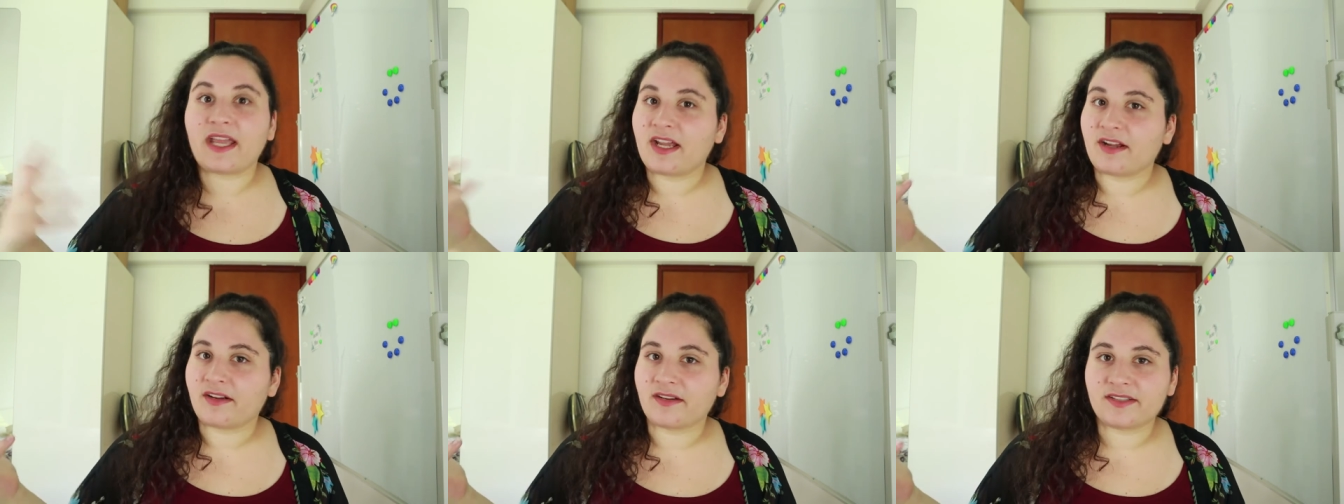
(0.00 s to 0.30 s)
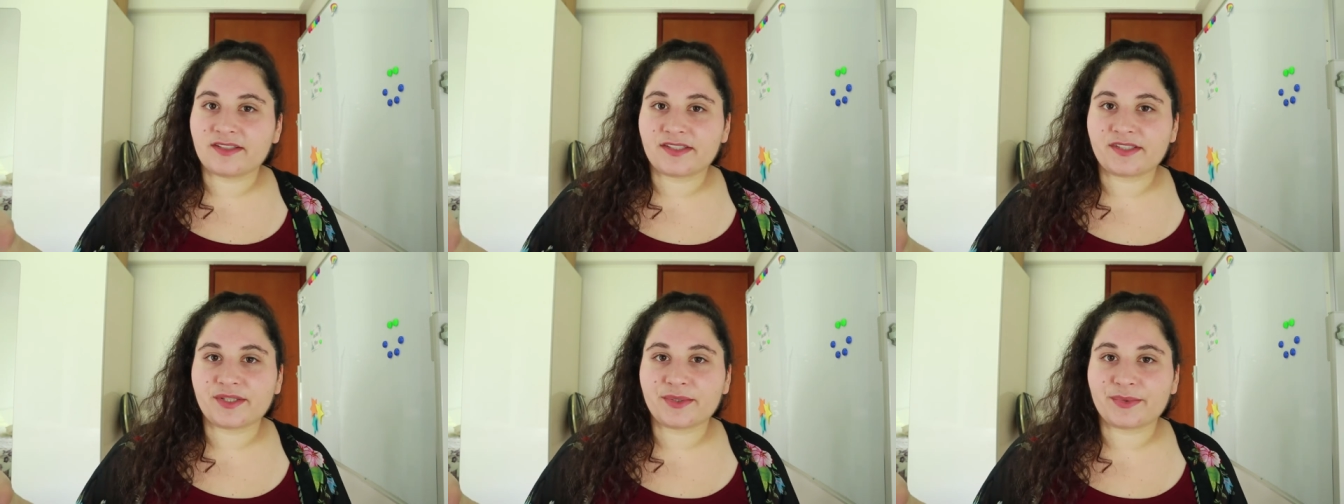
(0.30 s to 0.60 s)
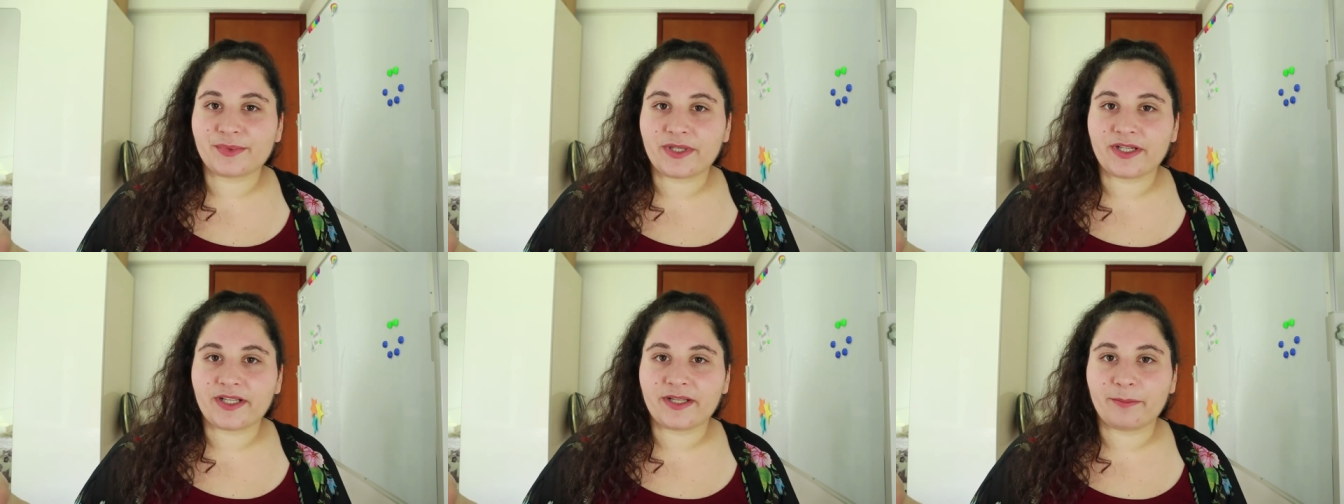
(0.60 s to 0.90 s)
errands to
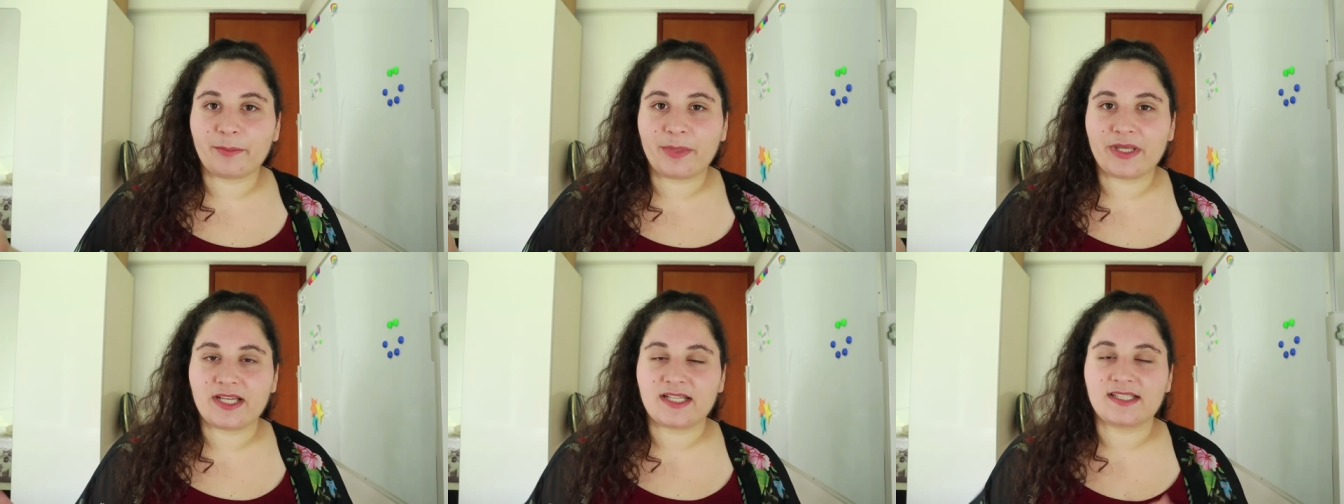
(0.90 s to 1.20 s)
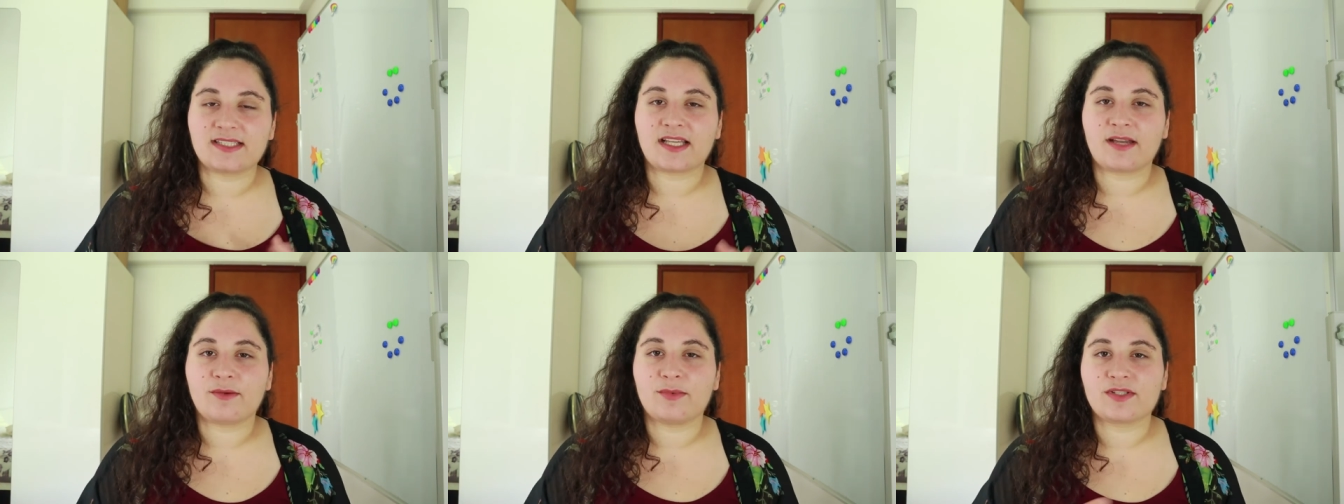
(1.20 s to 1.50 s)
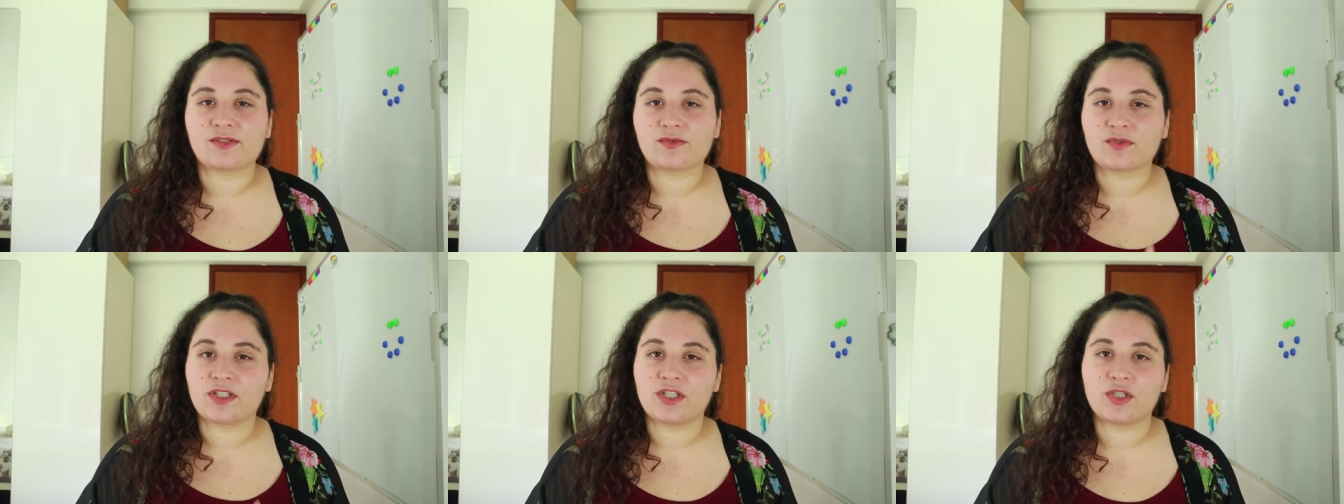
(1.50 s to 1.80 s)
run because I
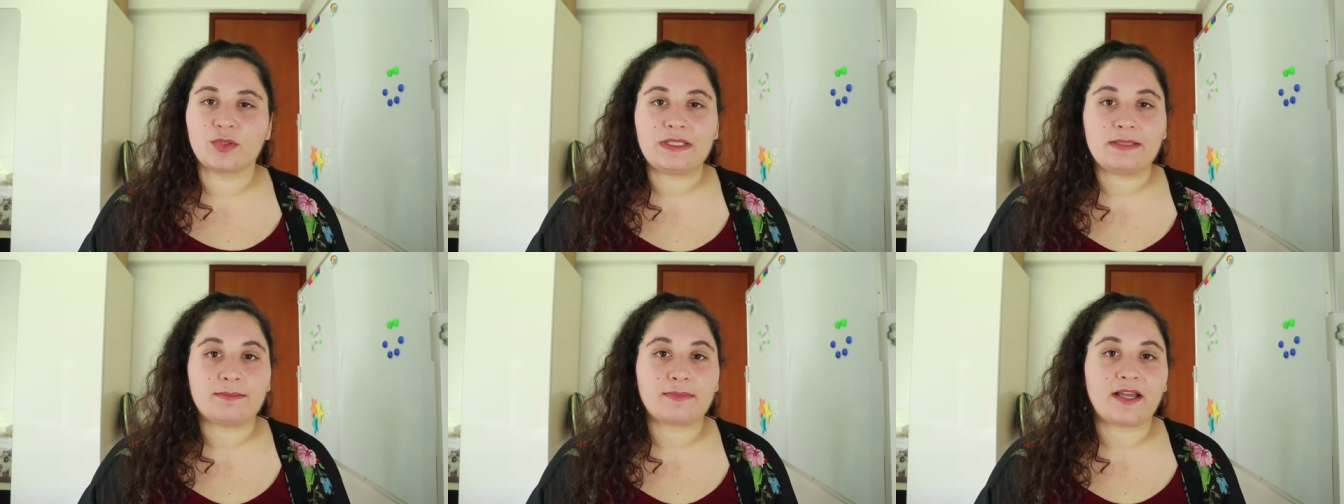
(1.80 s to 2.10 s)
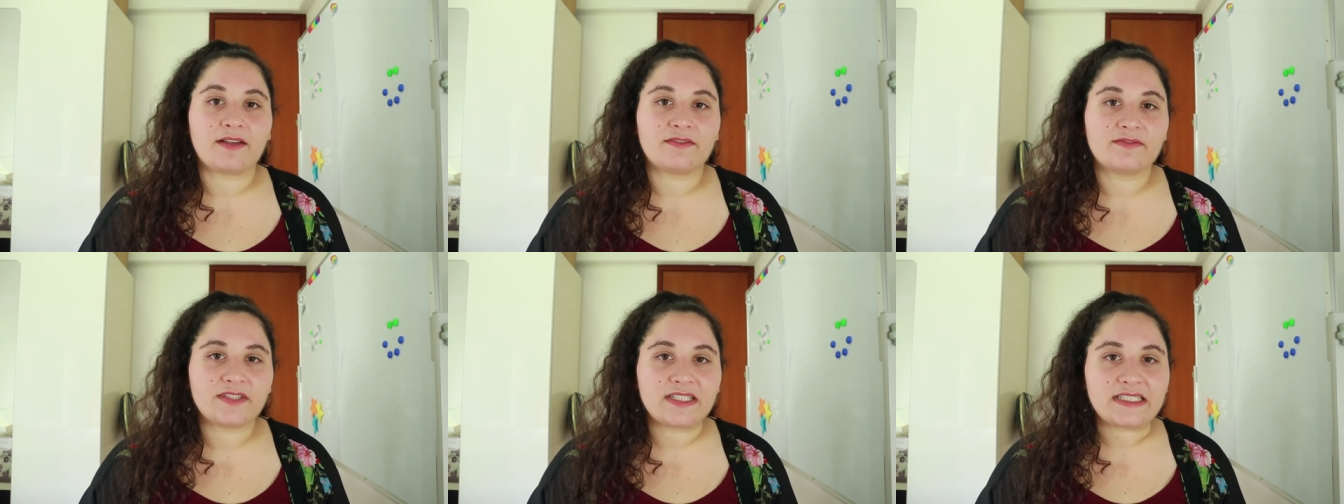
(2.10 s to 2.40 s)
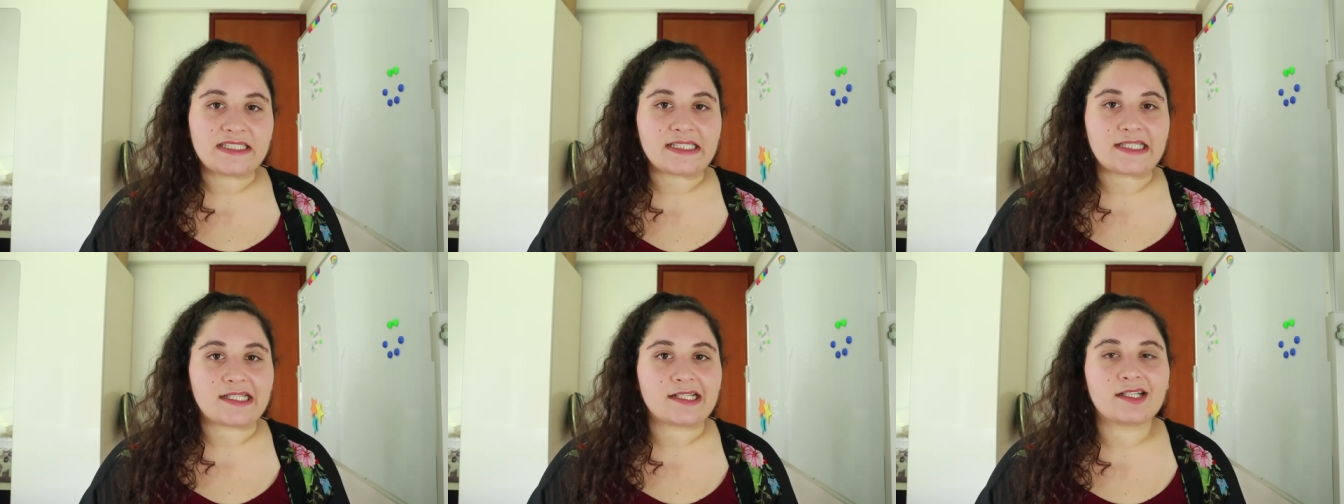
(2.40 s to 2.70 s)
was renewing my
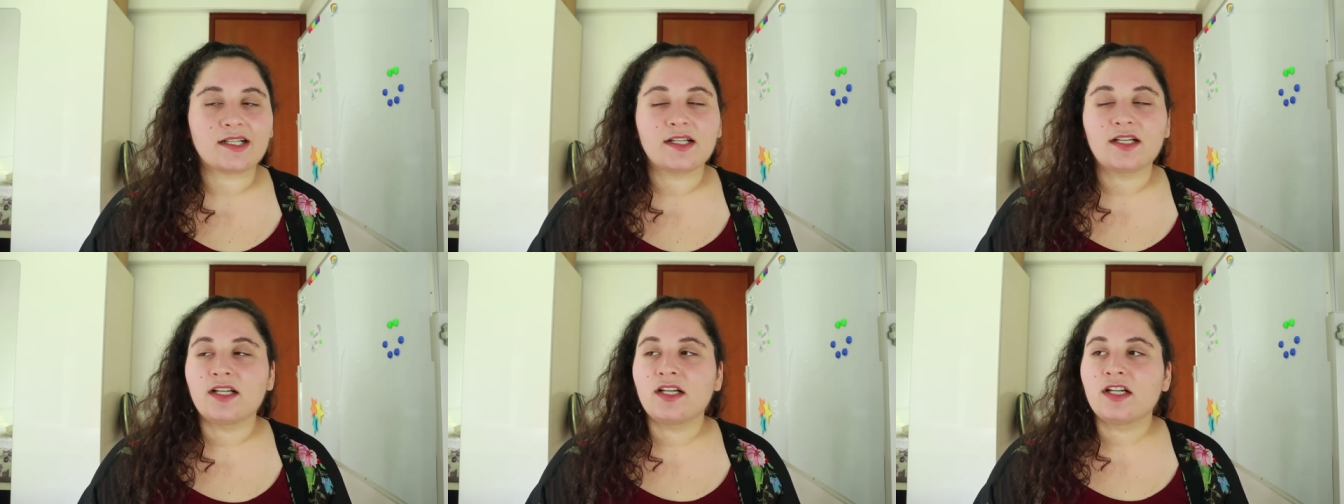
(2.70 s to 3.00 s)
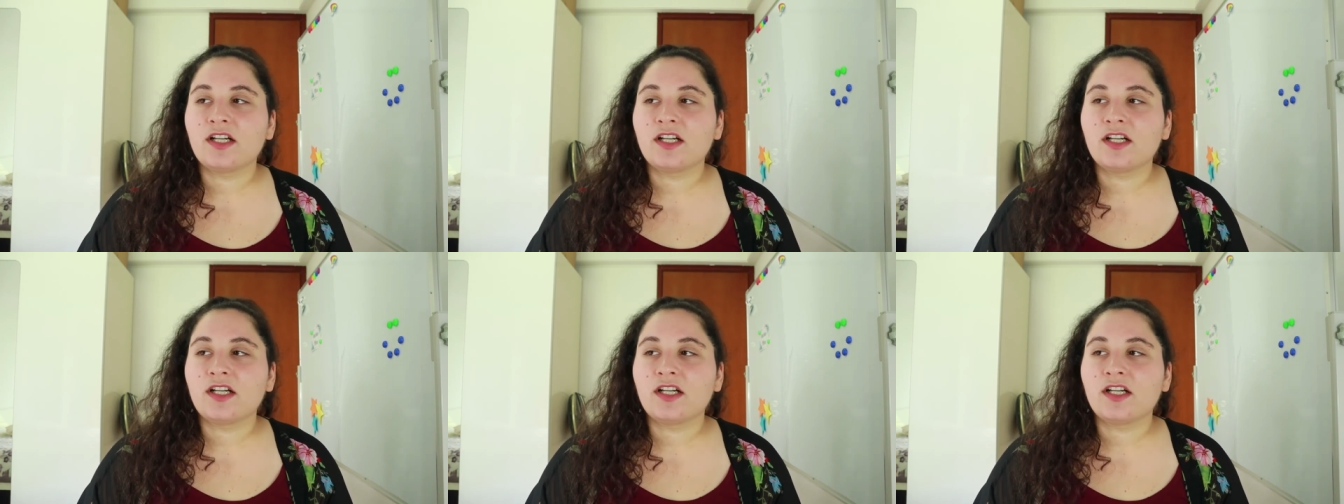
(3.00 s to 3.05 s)
visa